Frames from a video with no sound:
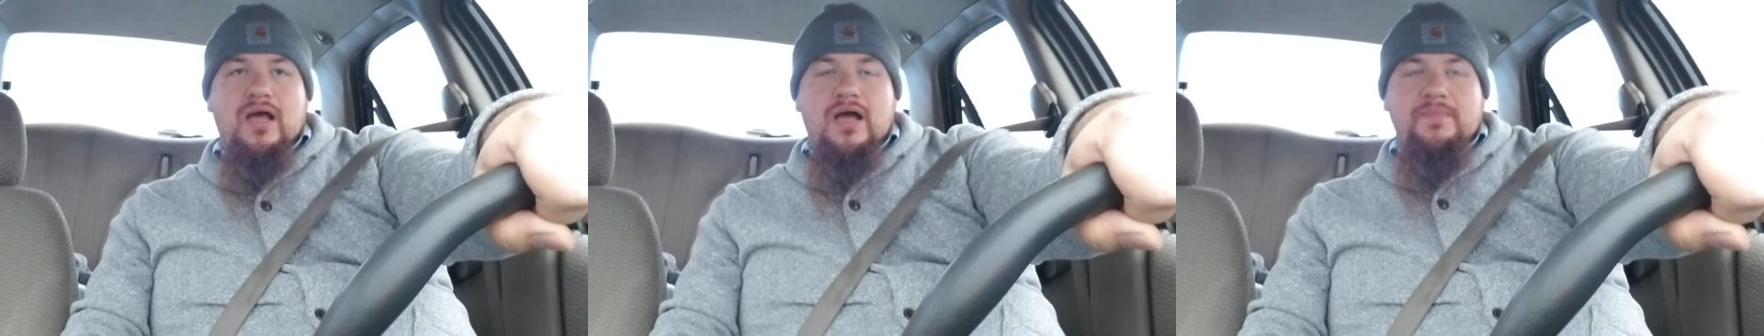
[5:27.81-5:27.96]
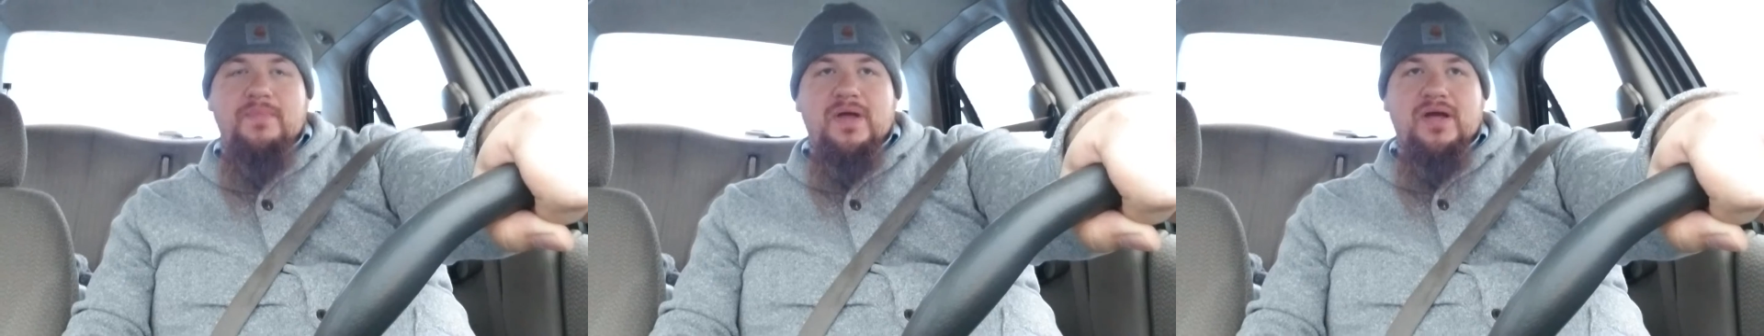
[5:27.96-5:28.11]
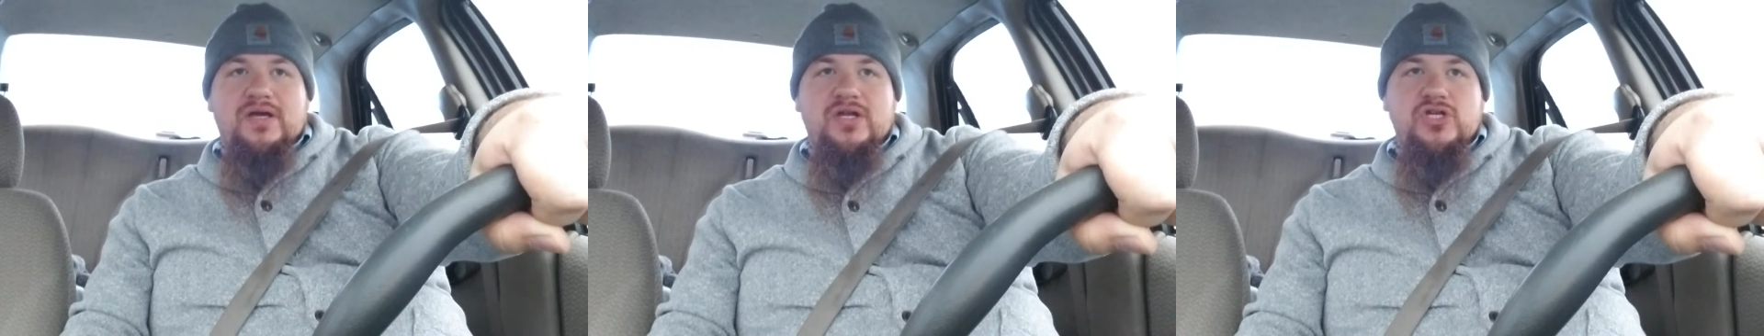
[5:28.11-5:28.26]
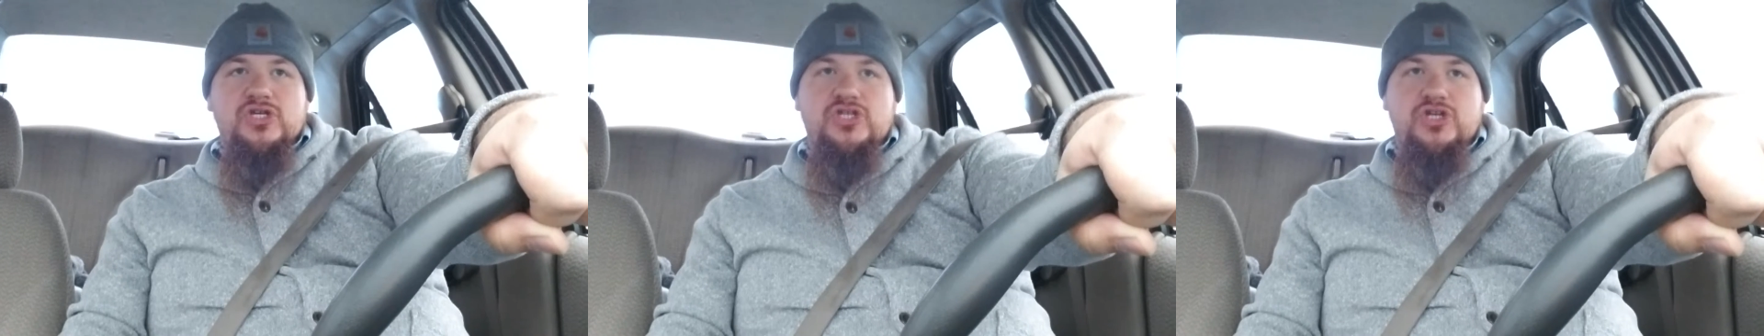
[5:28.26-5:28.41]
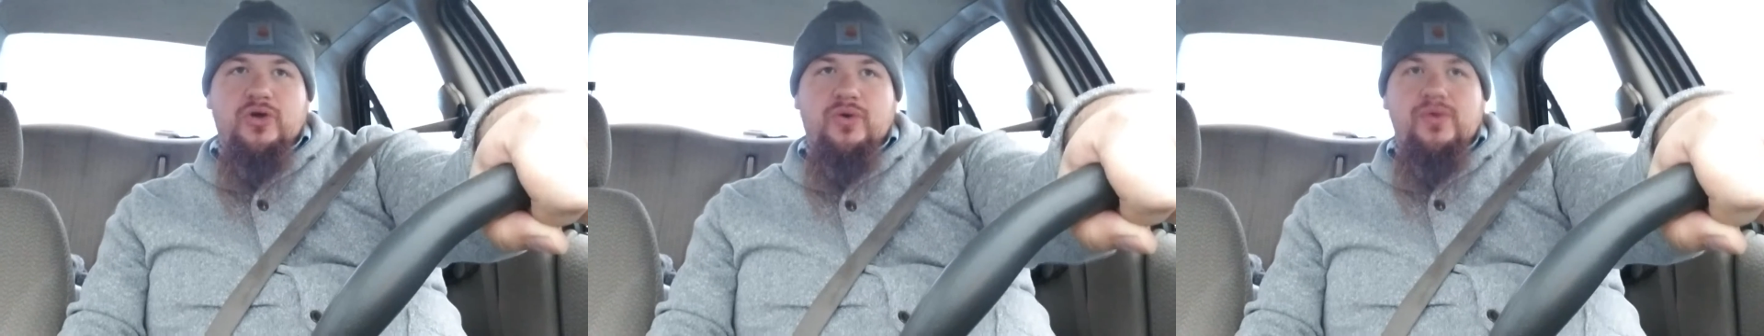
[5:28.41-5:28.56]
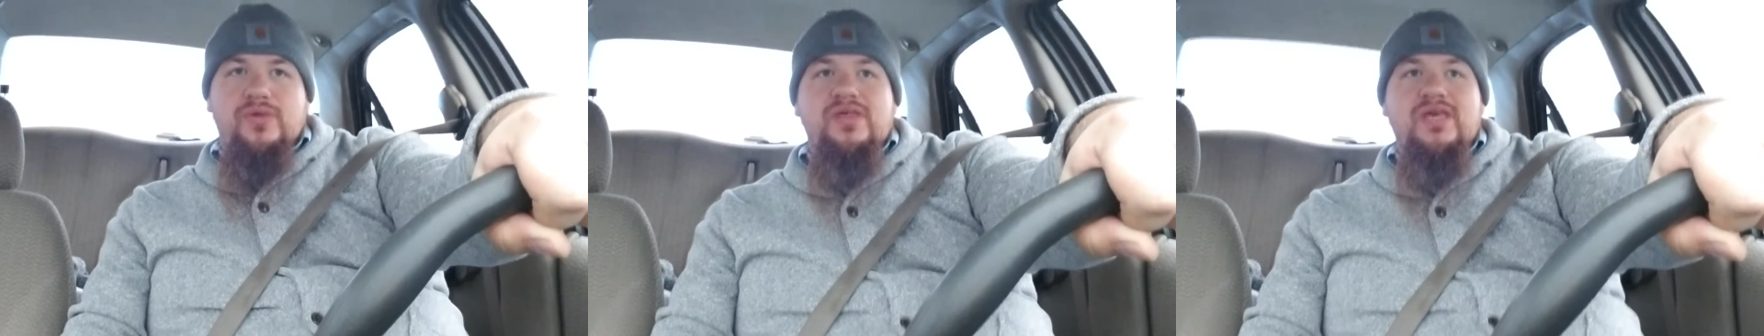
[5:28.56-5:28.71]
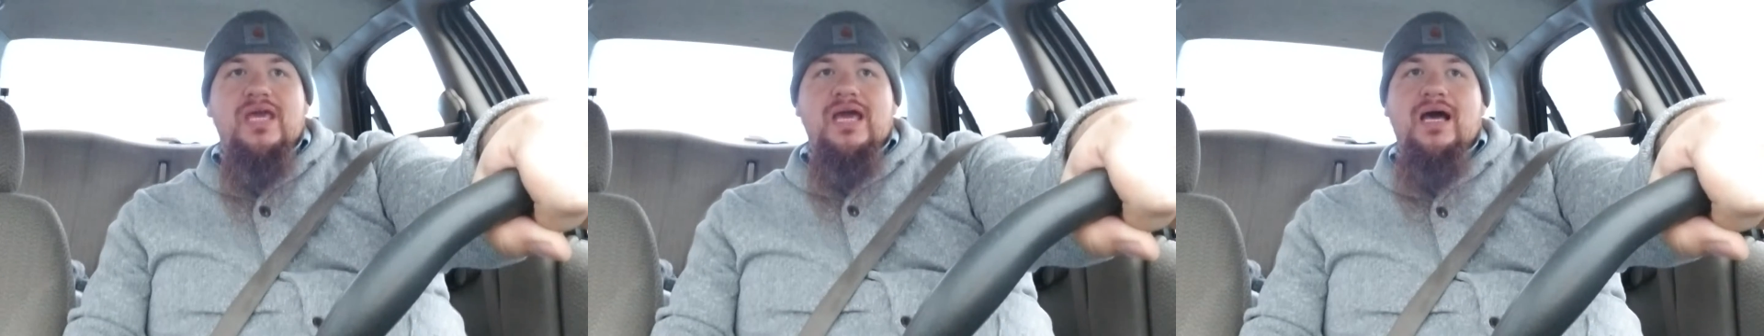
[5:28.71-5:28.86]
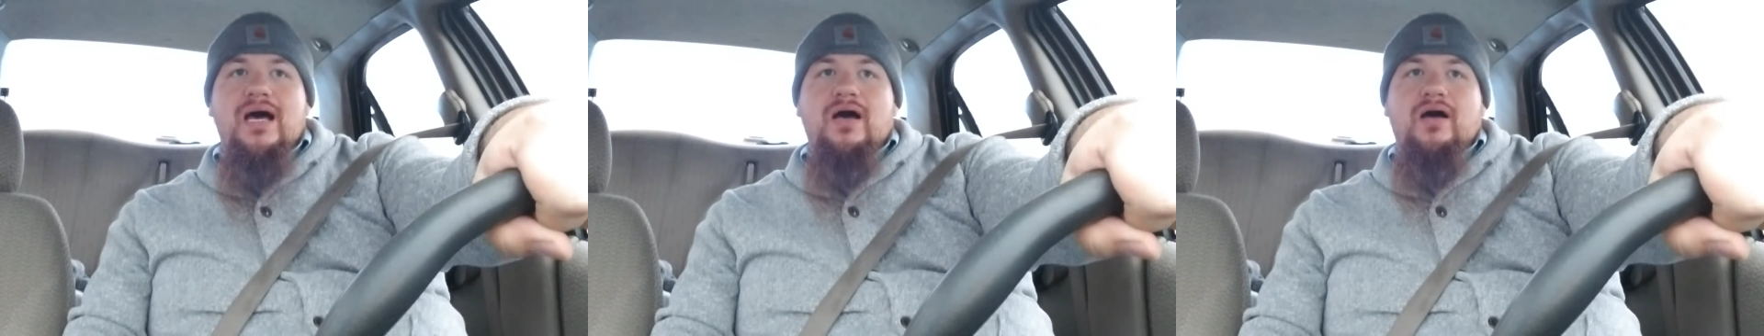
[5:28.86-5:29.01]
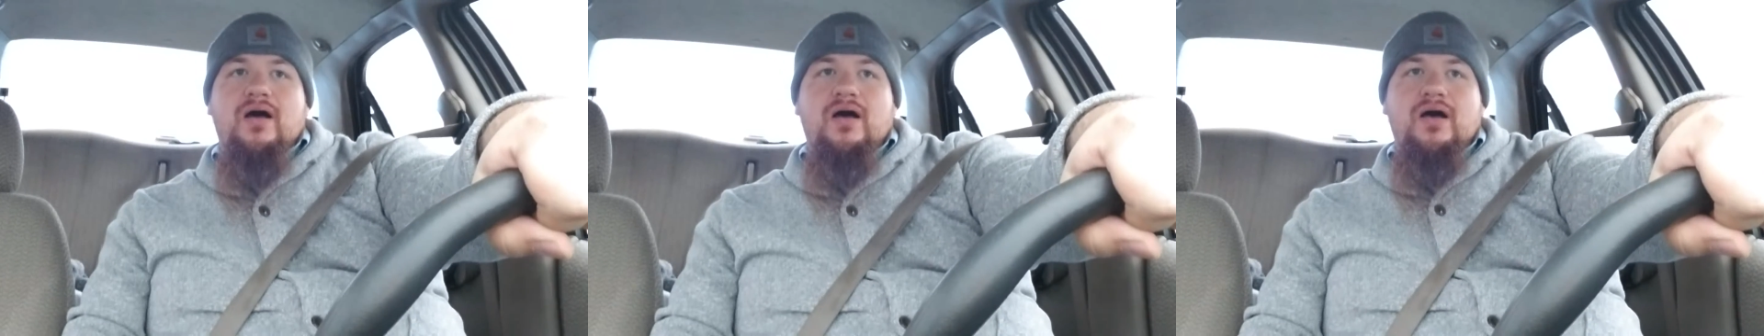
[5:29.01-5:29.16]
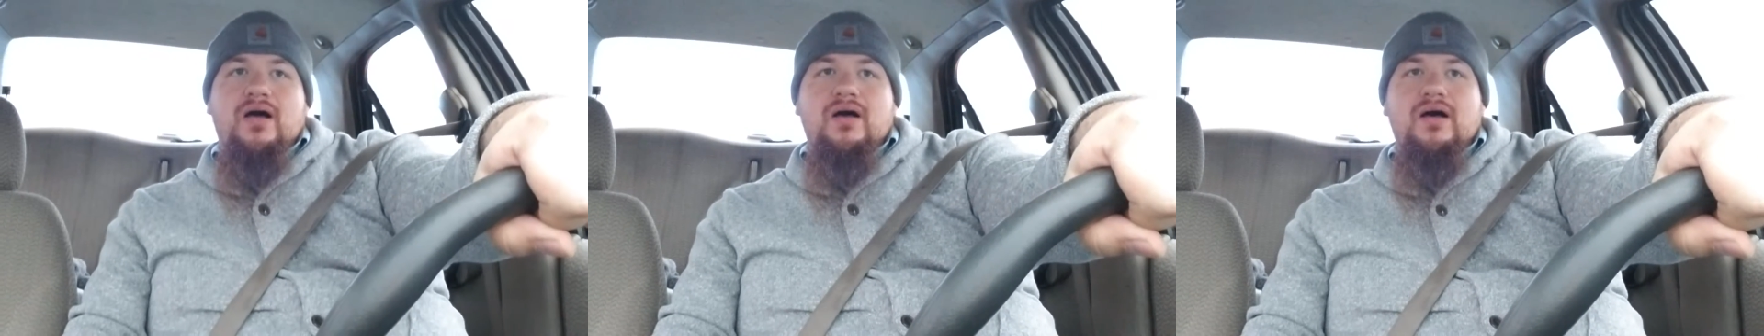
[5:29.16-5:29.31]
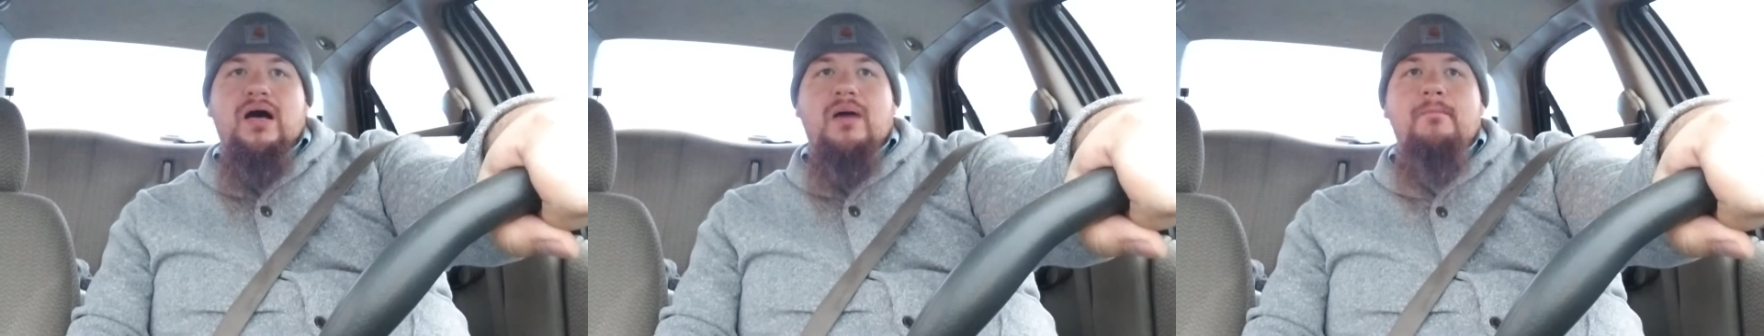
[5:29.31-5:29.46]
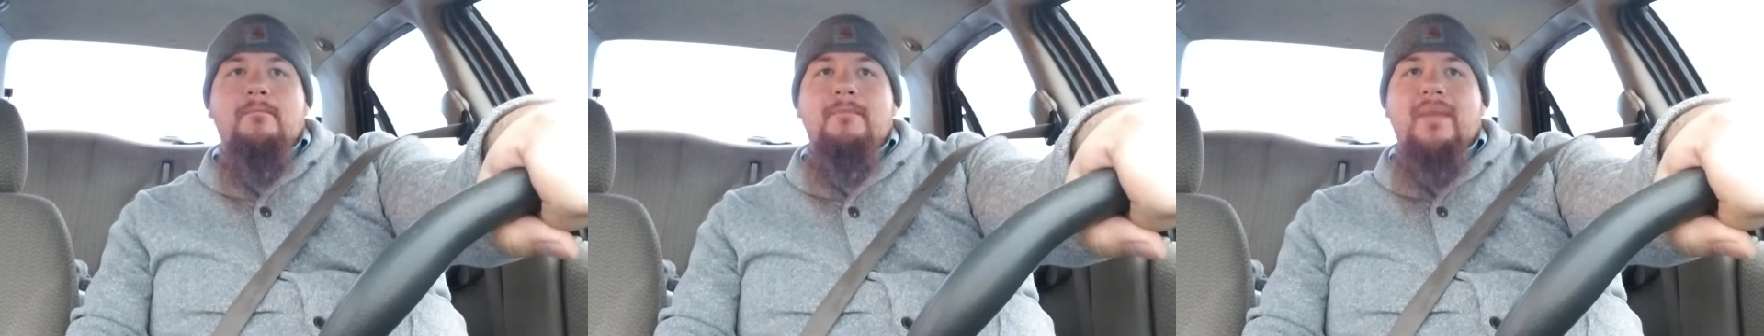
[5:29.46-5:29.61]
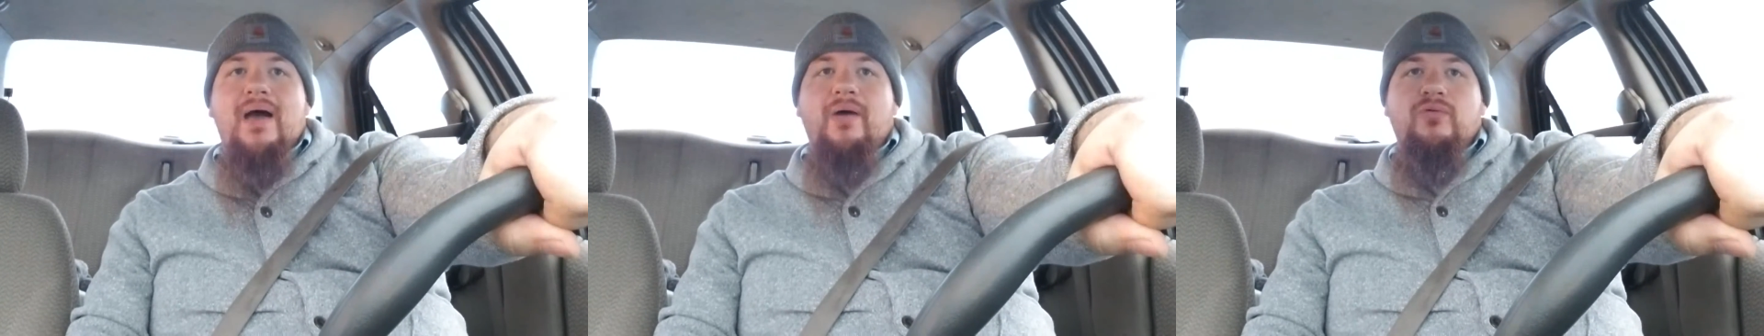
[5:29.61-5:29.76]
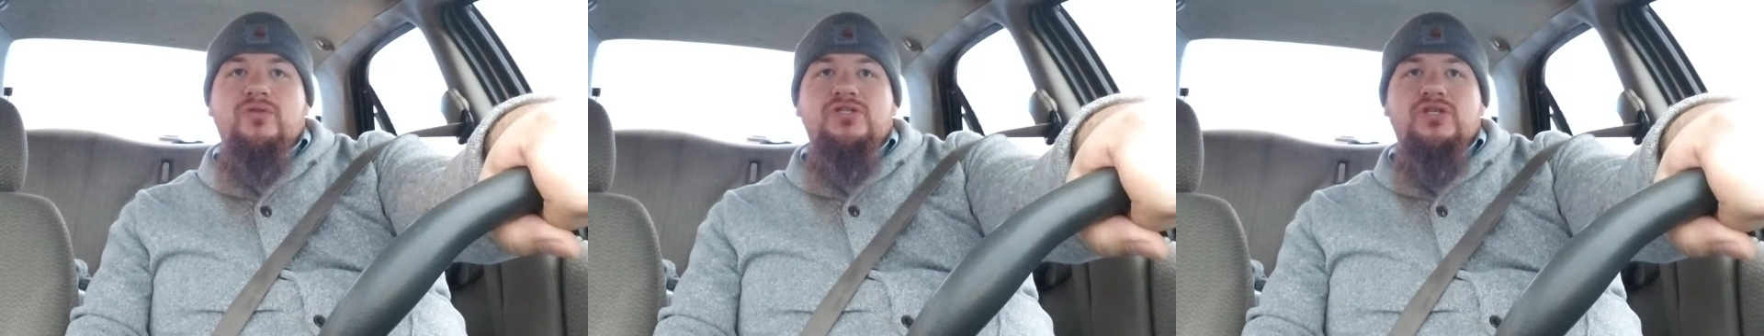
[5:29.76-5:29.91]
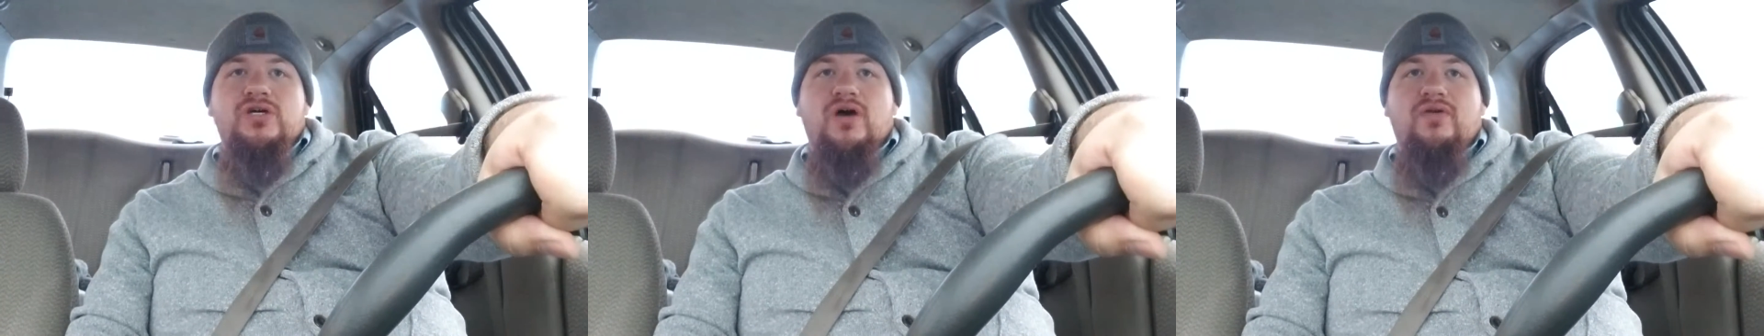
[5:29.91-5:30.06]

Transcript: I'm not going to show you the amount